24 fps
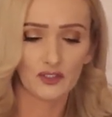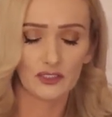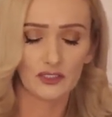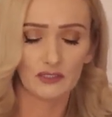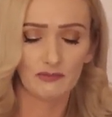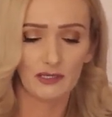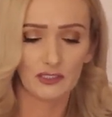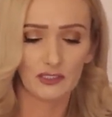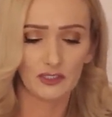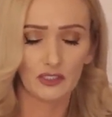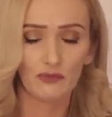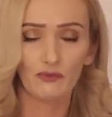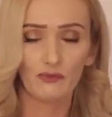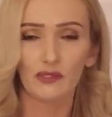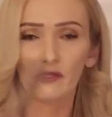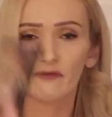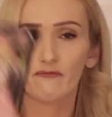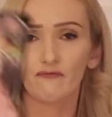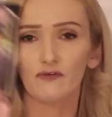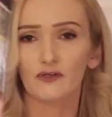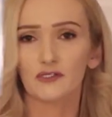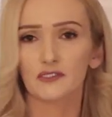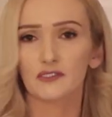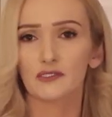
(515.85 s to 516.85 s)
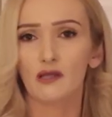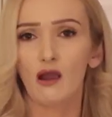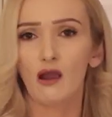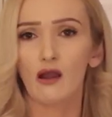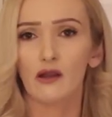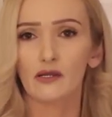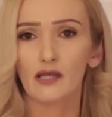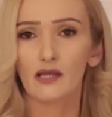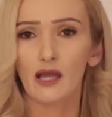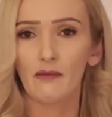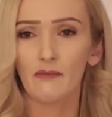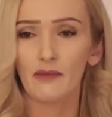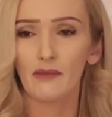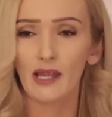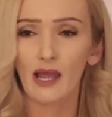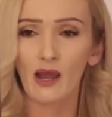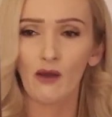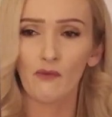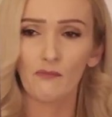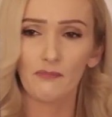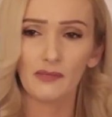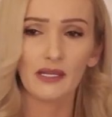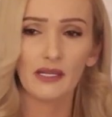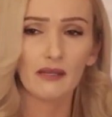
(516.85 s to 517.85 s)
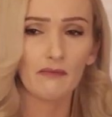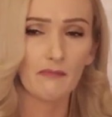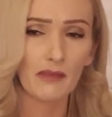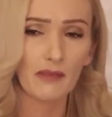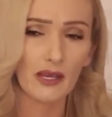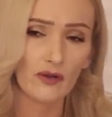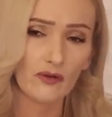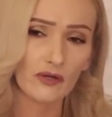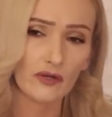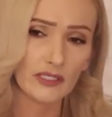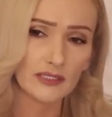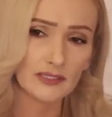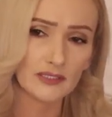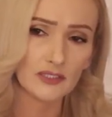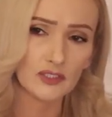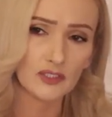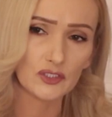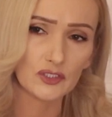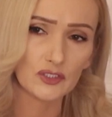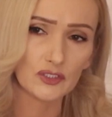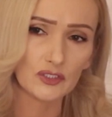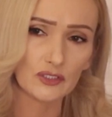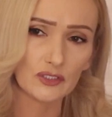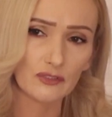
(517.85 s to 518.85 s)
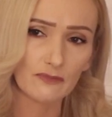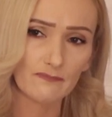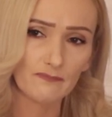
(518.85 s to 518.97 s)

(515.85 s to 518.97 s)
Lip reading: especially with the first card coming out being marriage.